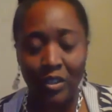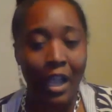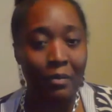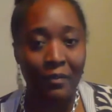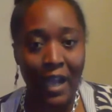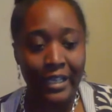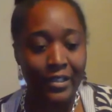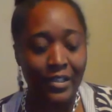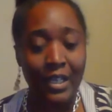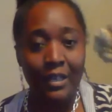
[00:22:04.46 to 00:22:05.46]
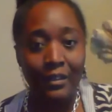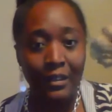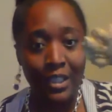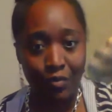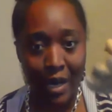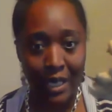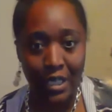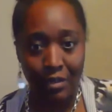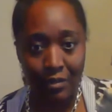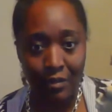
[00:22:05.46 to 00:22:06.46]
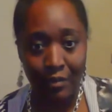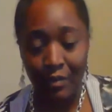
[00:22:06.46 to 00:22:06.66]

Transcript: all type of itis. This right here